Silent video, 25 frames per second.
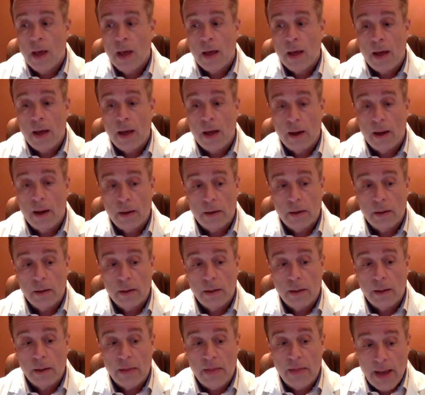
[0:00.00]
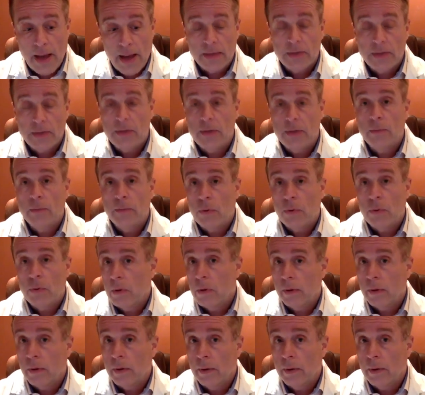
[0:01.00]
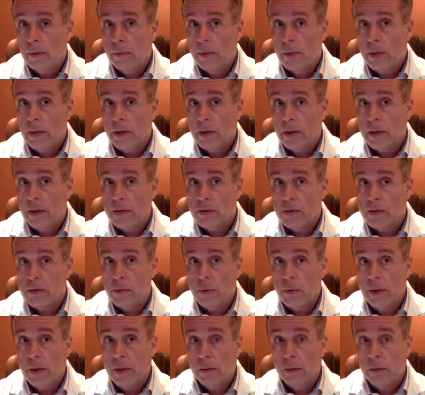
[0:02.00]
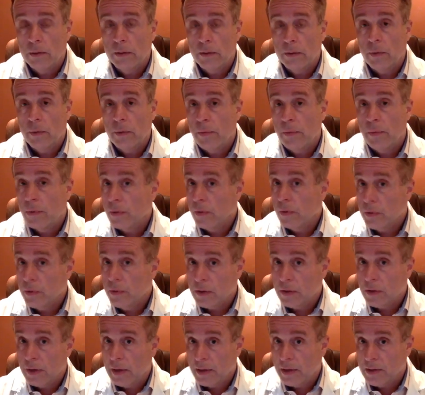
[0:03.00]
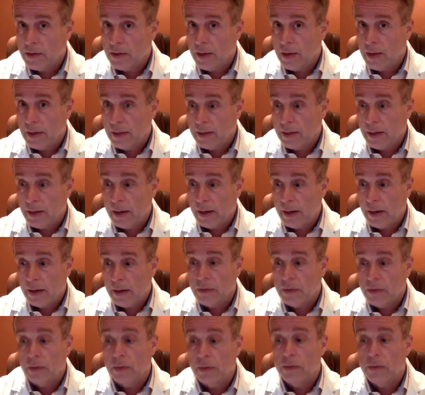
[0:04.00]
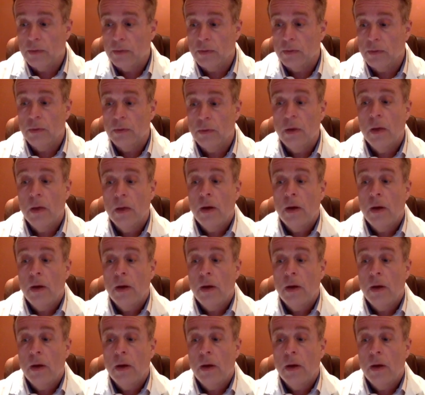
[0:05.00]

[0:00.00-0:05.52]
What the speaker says: And that's important because as we get older, we produce less antioxidants.